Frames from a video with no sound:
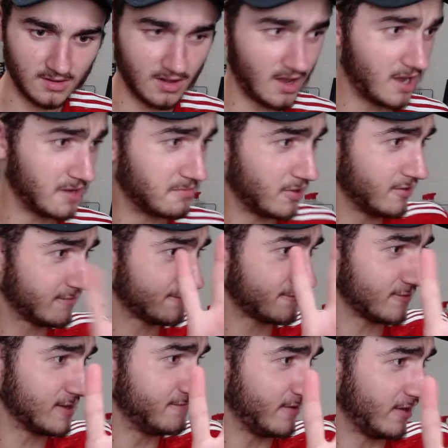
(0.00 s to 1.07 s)
I uploaded
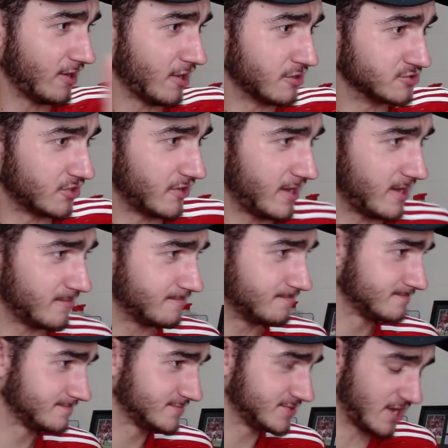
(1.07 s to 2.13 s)
3 videos on it.
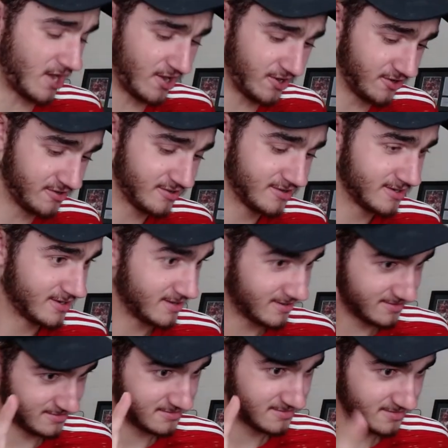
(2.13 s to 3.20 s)
So,
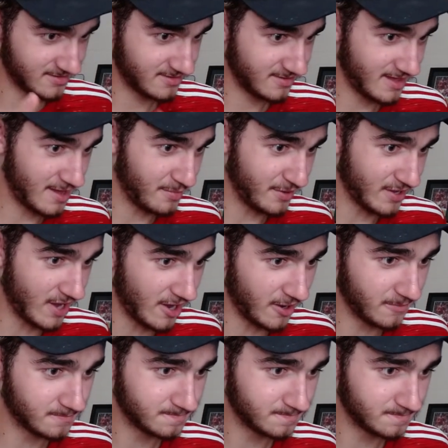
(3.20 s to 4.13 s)
there we go.